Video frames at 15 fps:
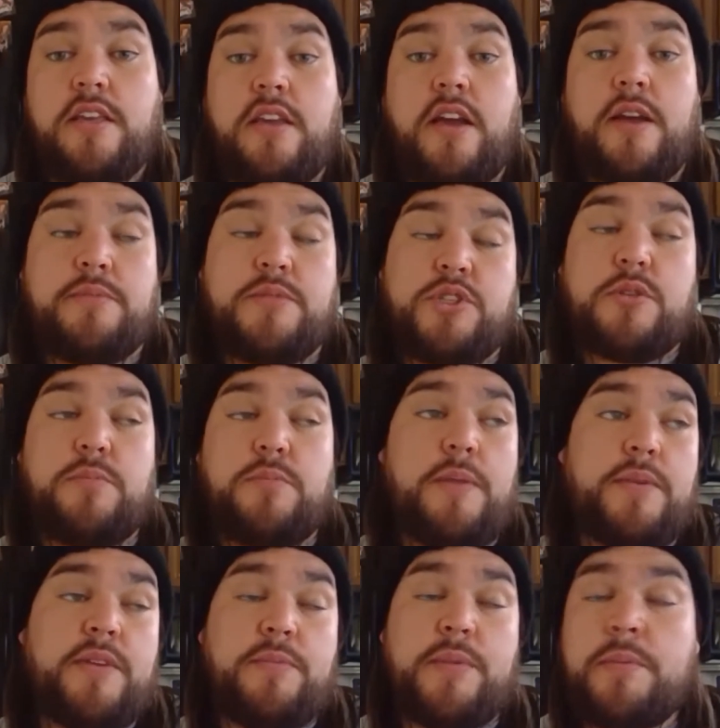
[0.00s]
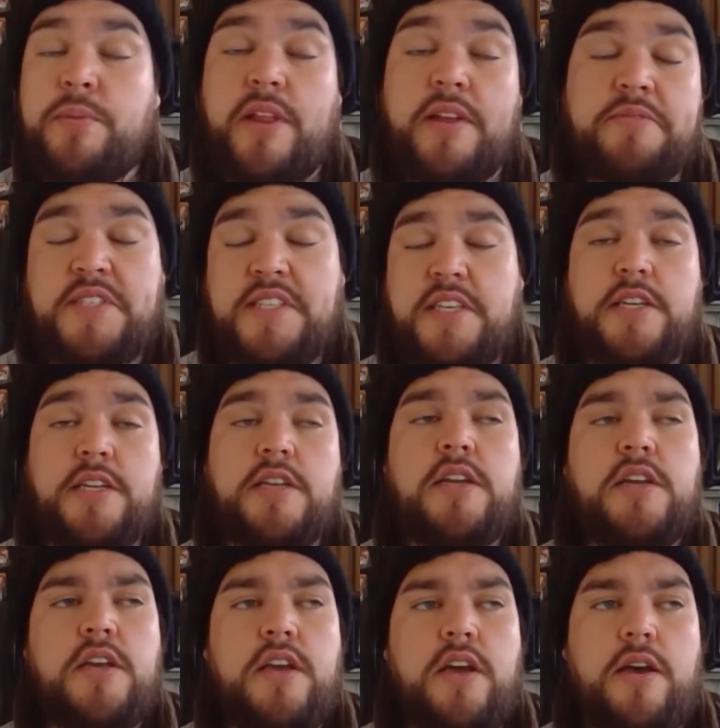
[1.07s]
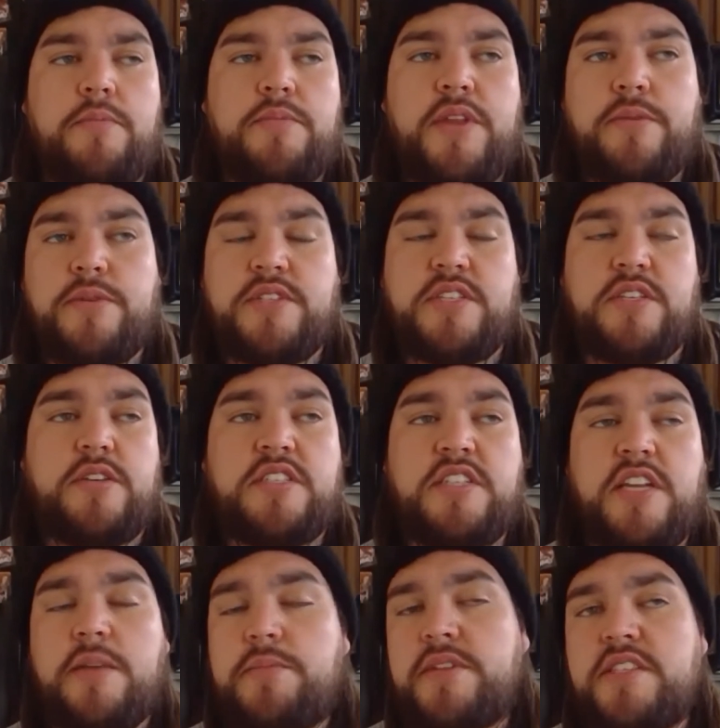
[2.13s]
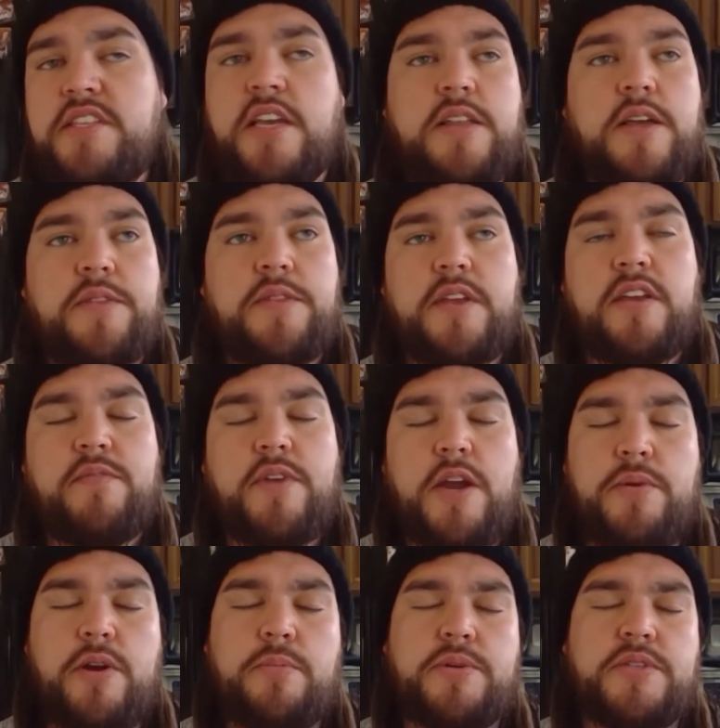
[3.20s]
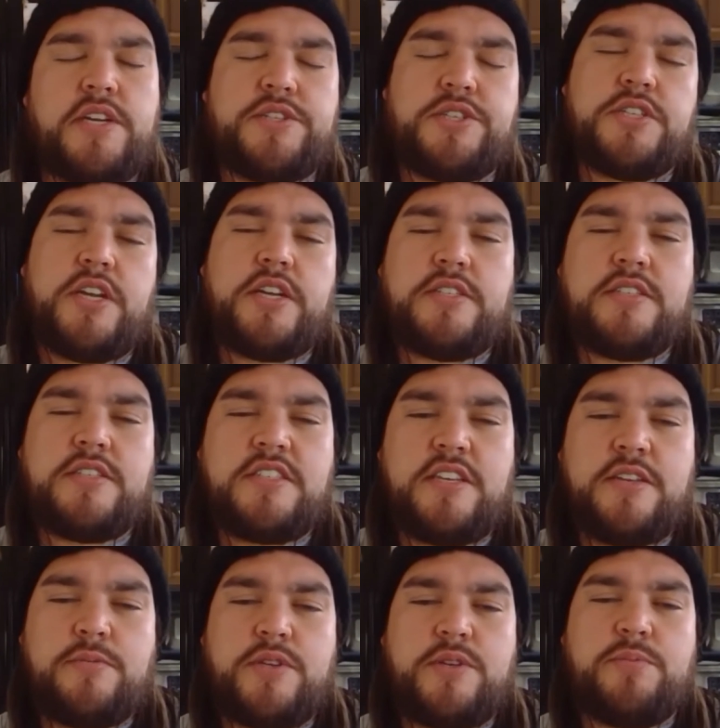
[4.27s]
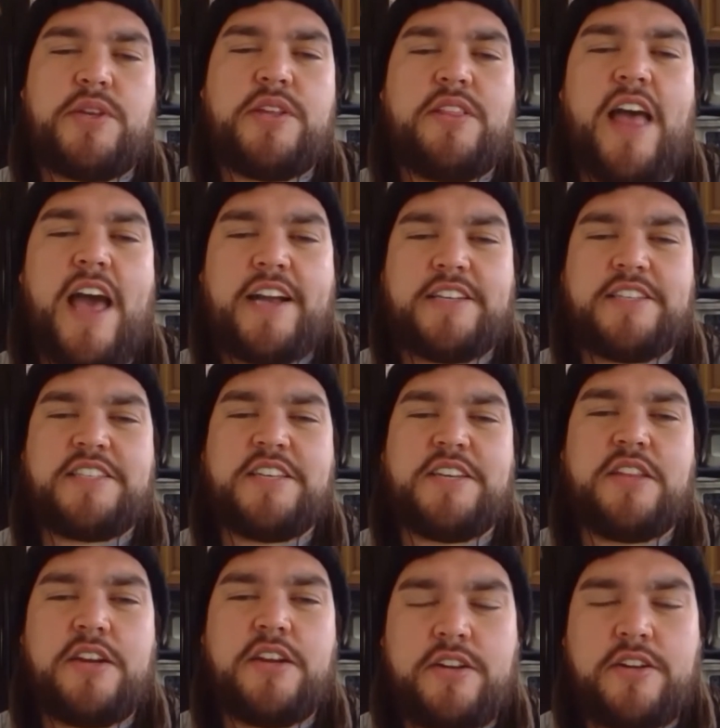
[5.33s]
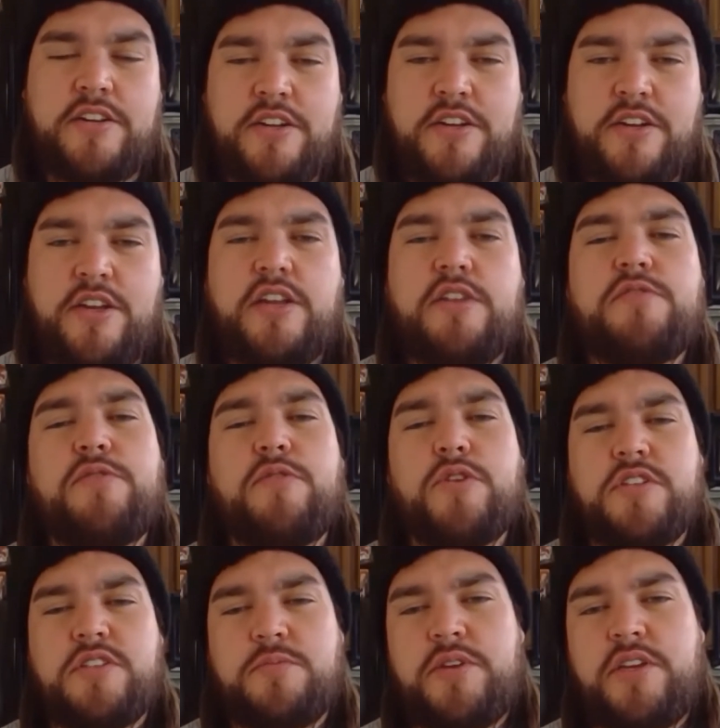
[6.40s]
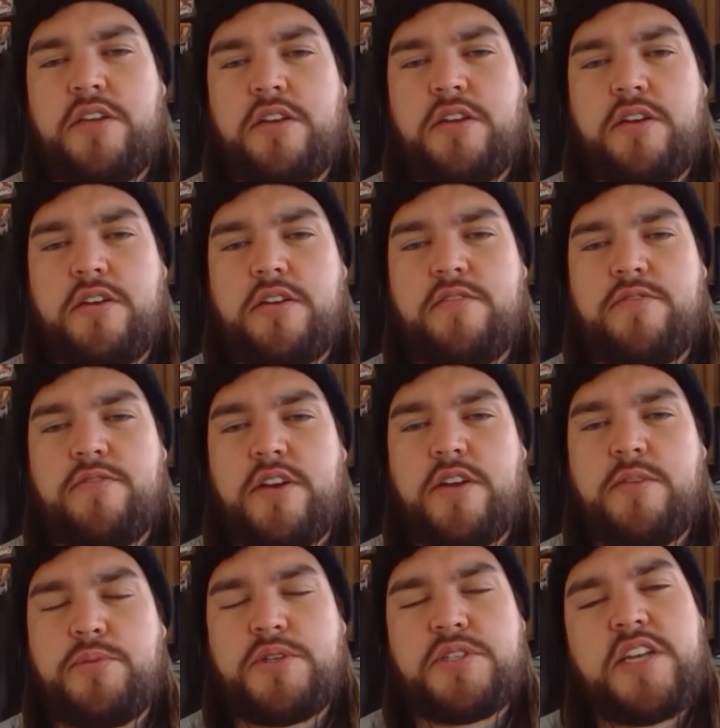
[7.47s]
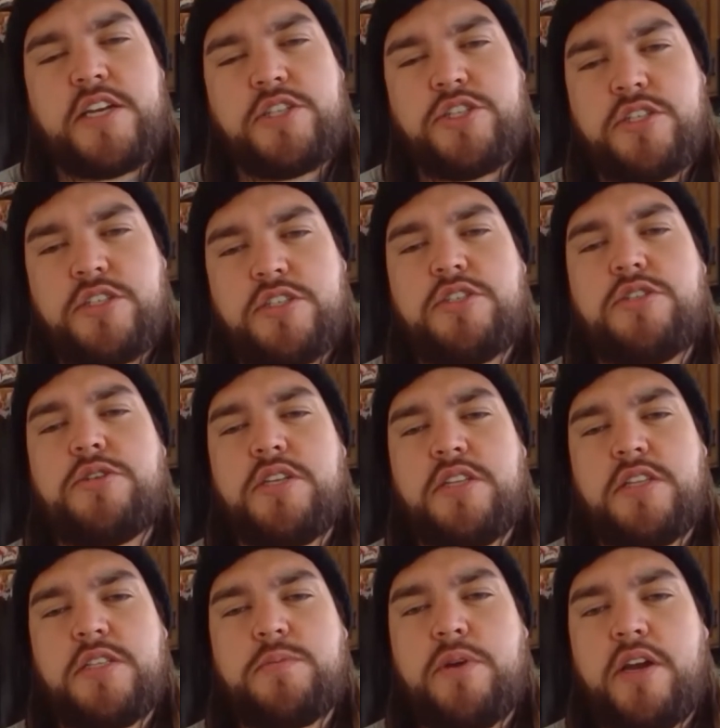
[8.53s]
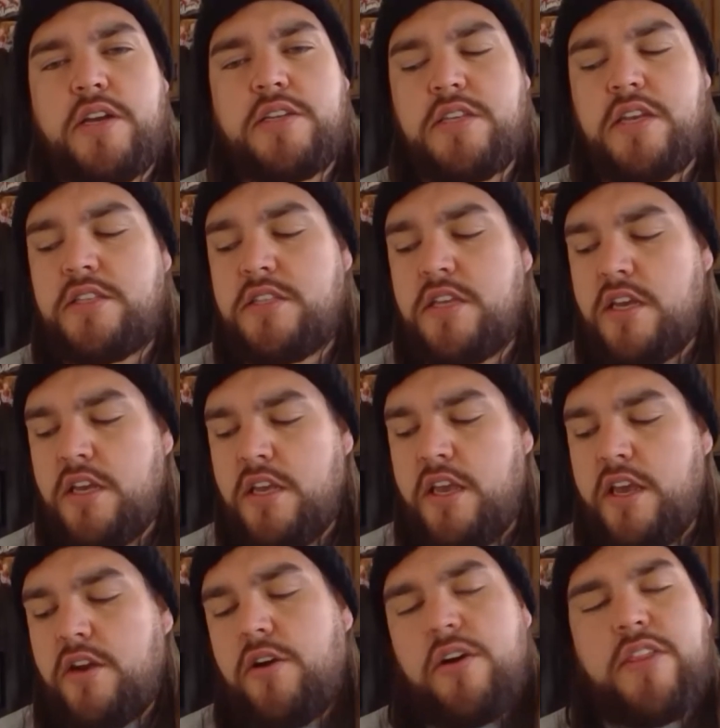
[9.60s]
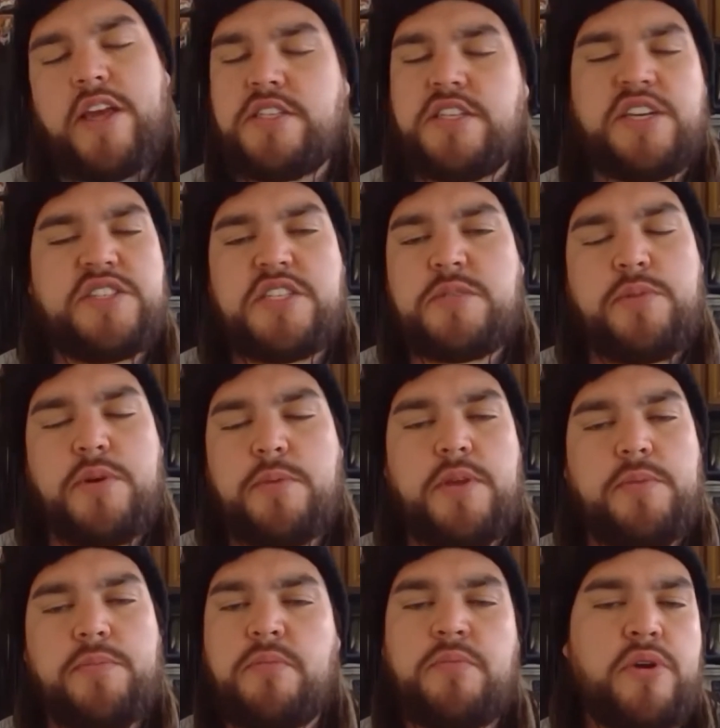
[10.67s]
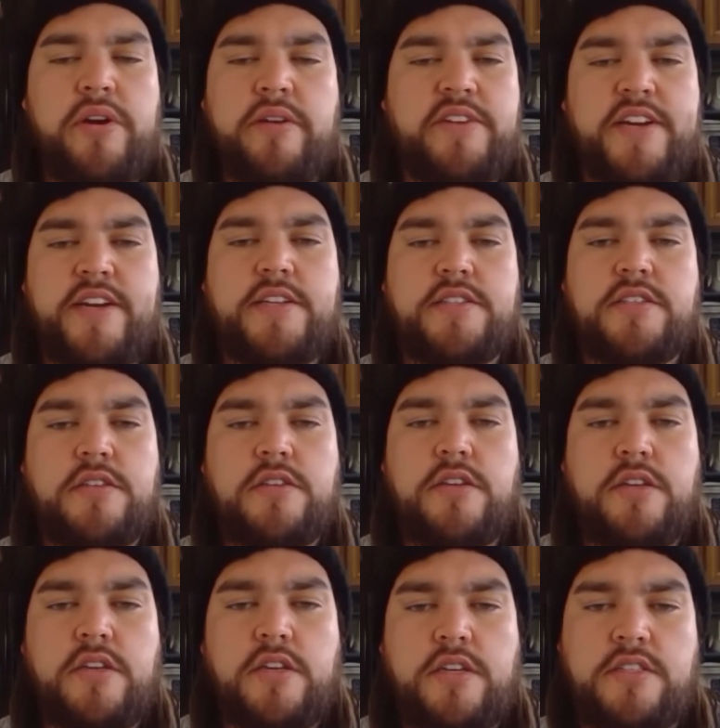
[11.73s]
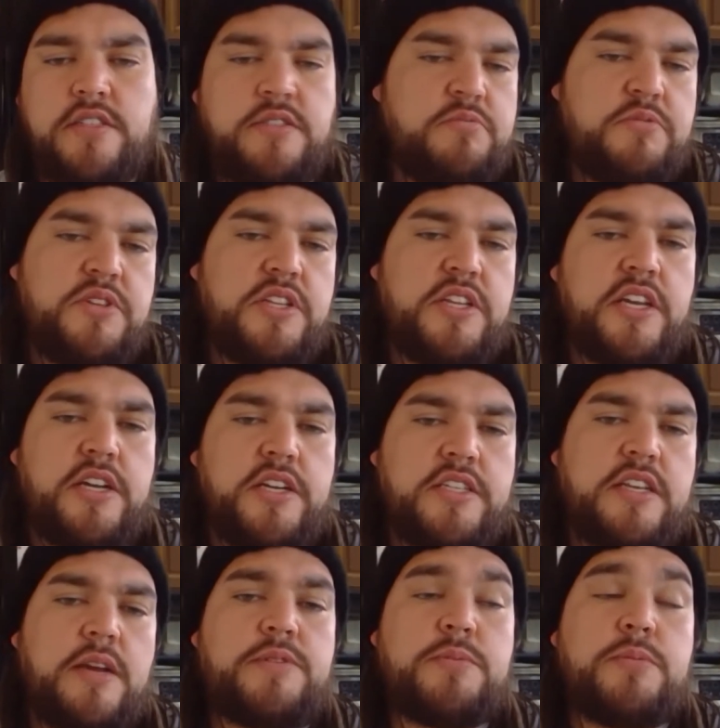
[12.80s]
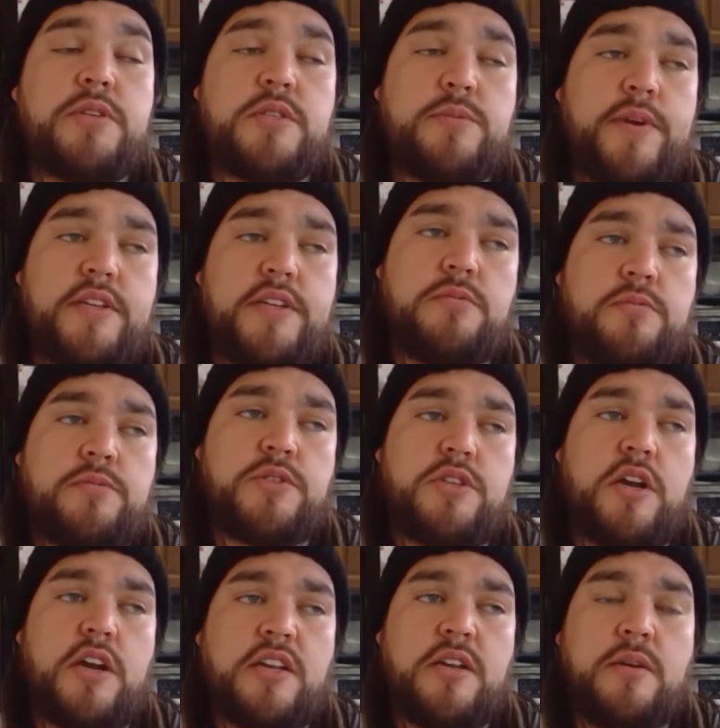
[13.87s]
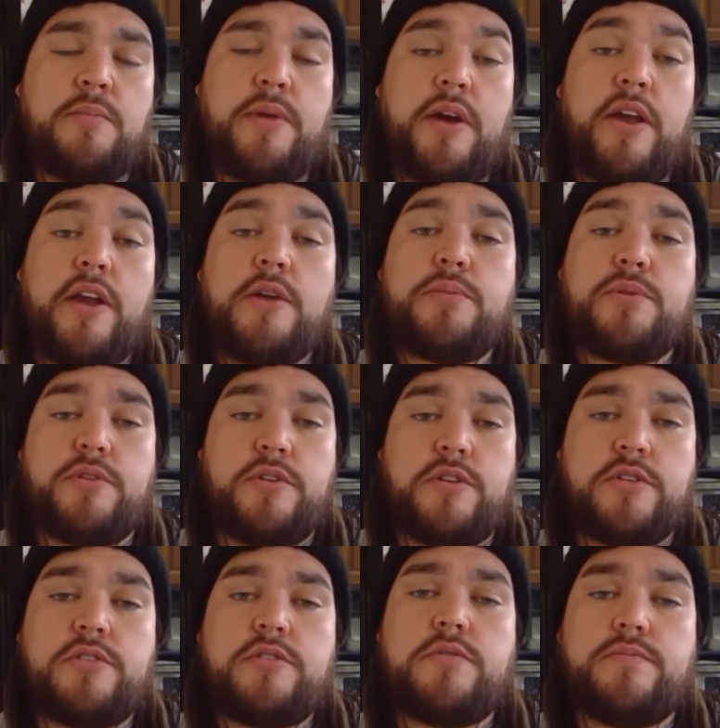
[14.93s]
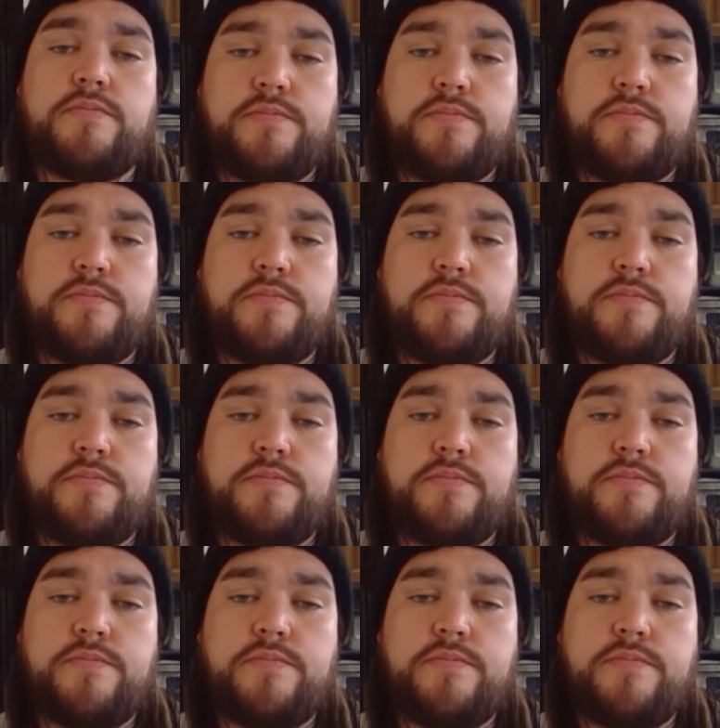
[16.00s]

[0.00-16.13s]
I'm sure maybe people have seen, there was a statement said that the Environmental Protection Agency would be laxing their enforcement of protections during this process. And all that does is put people more at risk. It's really unacceptable, especially when we're talking about air polluters.